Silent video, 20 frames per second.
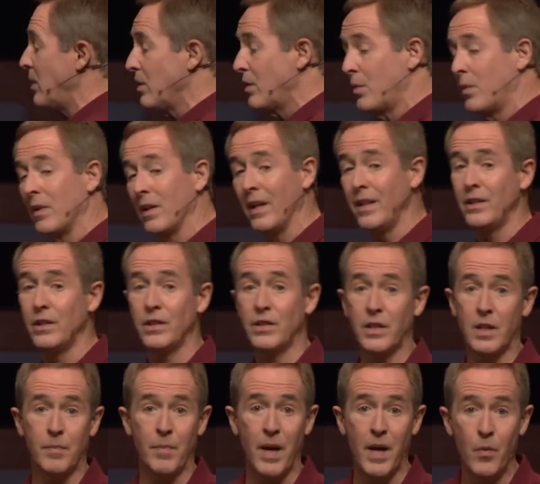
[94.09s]
into the
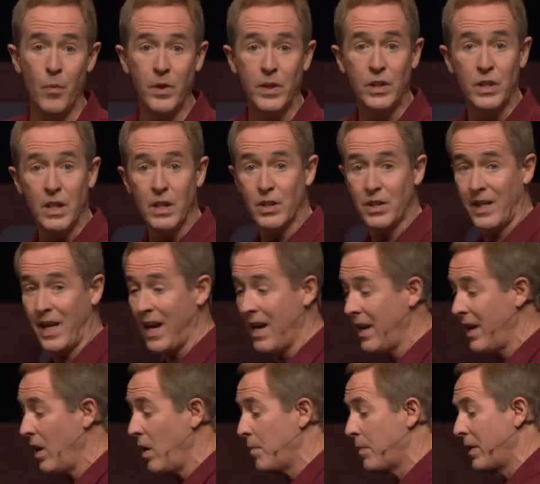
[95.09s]
relationship and we just
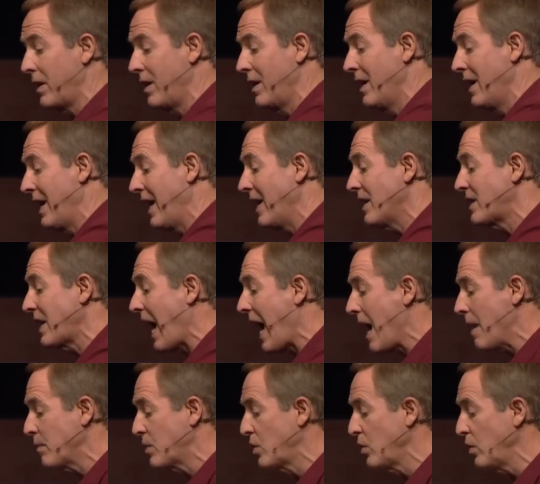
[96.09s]
can't help it. It's
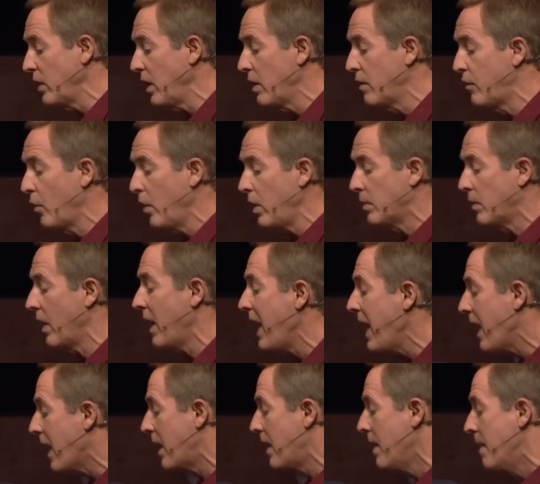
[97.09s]
absolutely unavoidable.
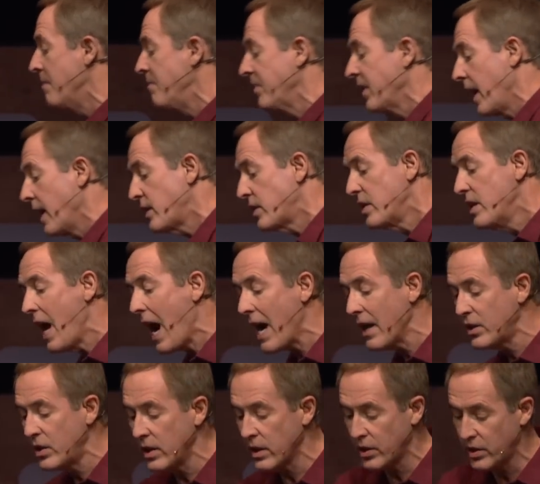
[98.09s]
And it's
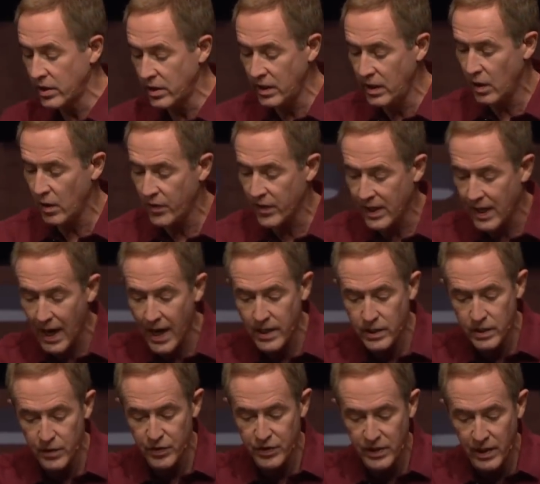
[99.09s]
not just, the
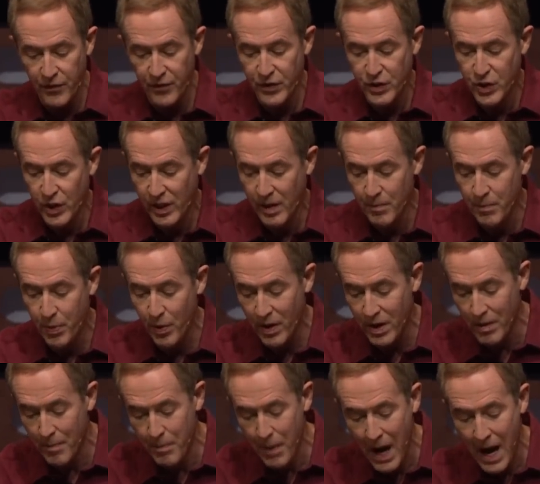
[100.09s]
kinds of stuff that you can put
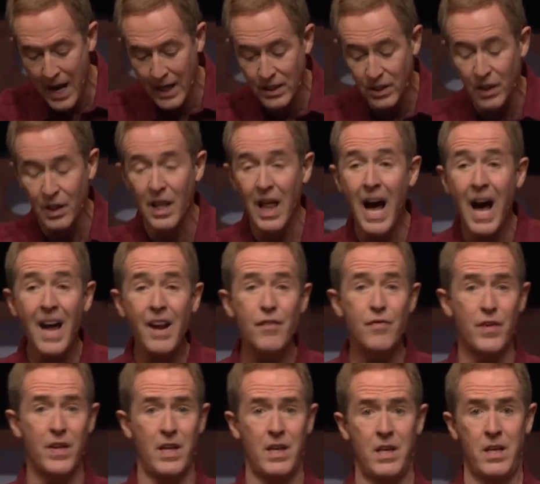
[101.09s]
in a box. A lot
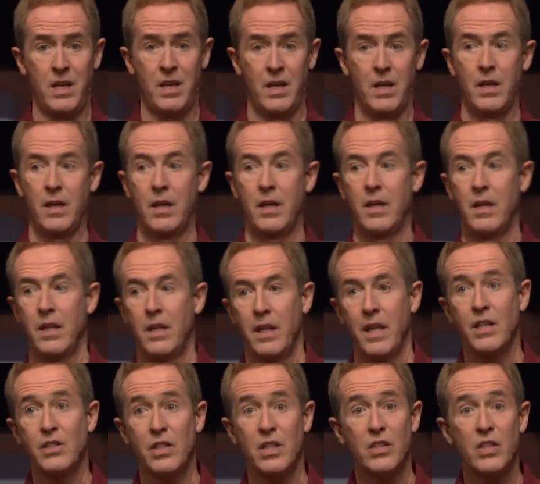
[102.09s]
of it
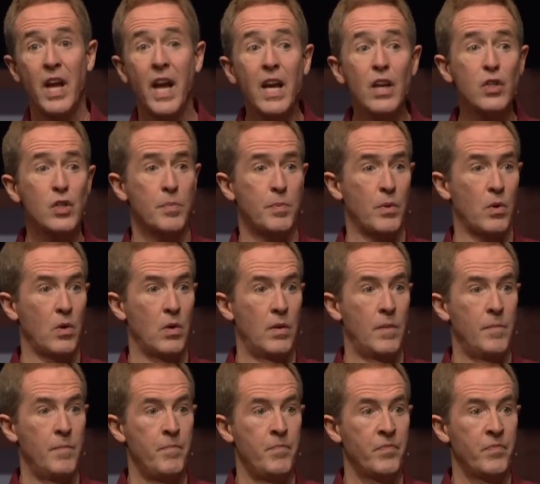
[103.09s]
is intangible.